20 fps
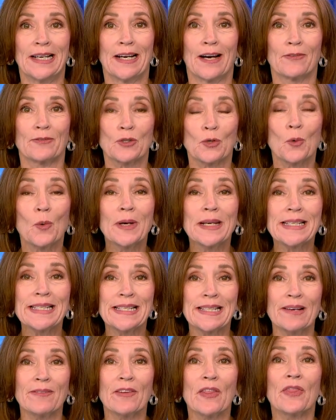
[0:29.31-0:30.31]
of
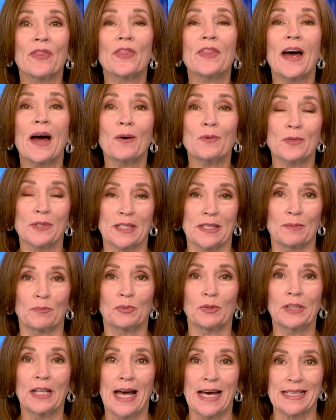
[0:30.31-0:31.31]
27,000
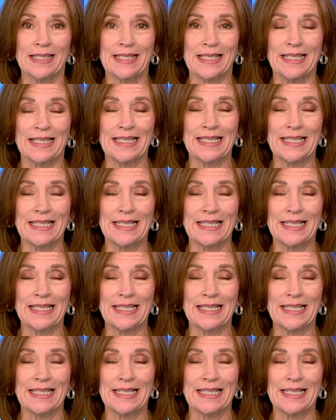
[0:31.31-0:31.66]
plus in